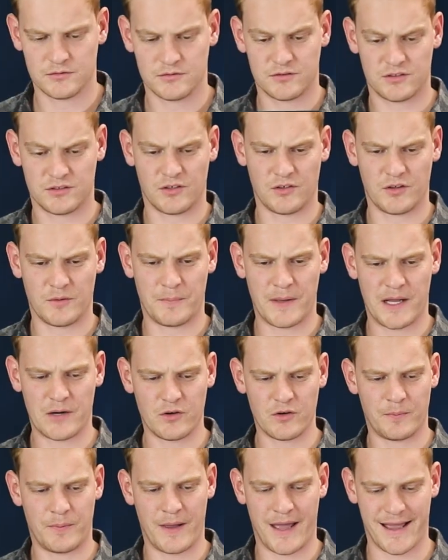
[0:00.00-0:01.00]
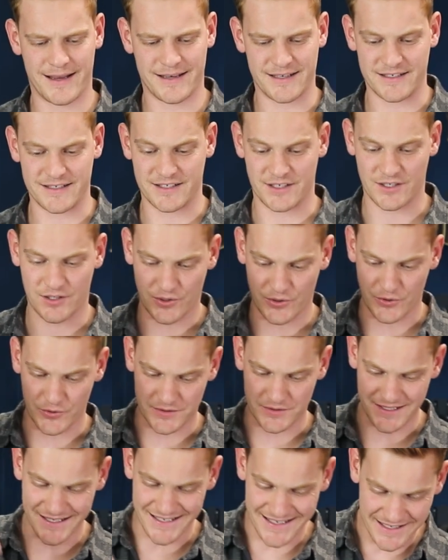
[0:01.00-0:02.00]
So the battery pack is
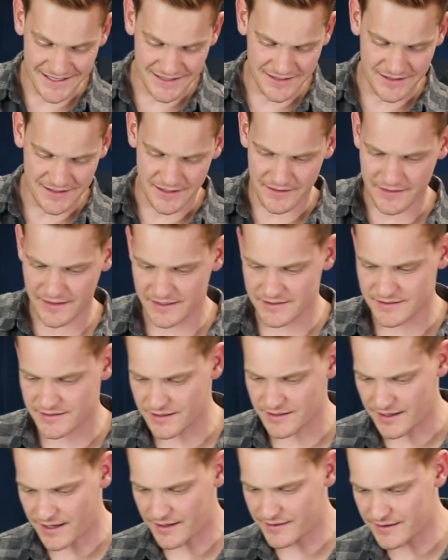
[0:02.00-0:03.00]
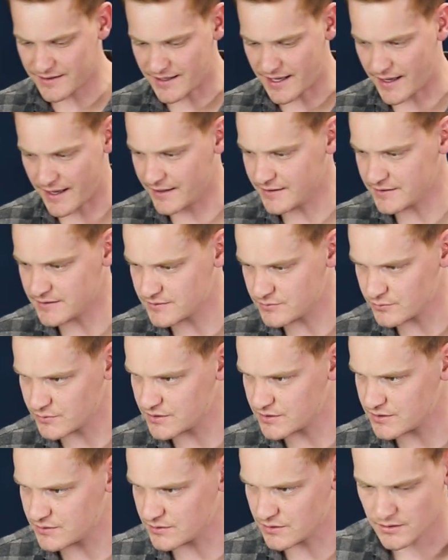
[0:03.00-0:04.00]
enclosed in this other case,
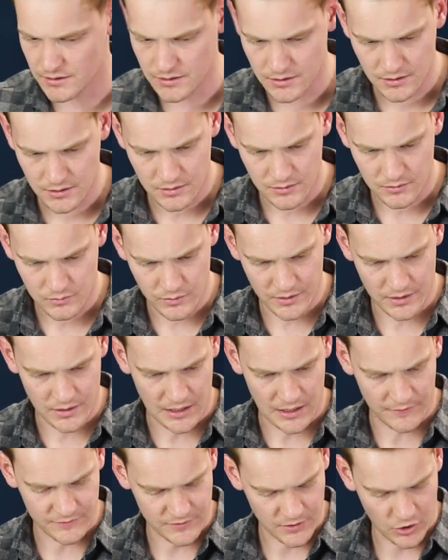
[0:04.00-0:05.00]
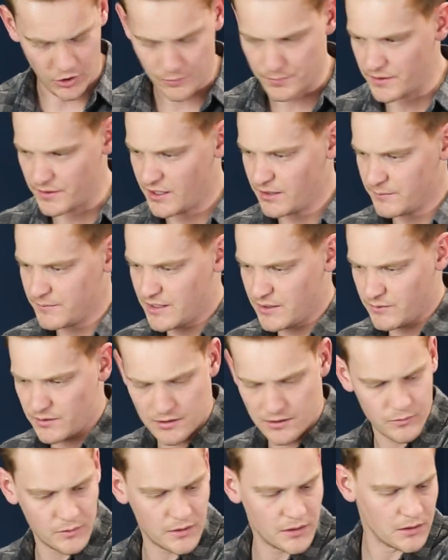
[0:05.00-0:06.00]
which we're gonna have to open up now,
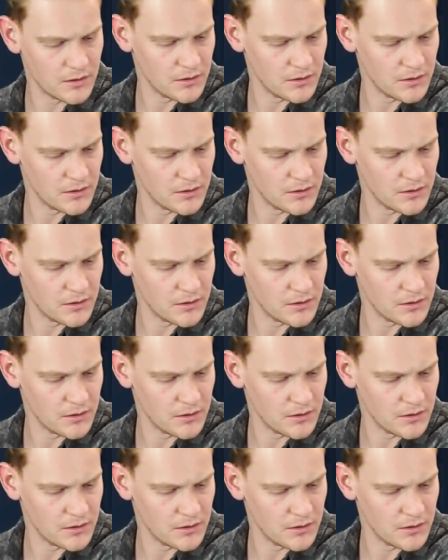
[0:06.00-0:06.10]
aren't we?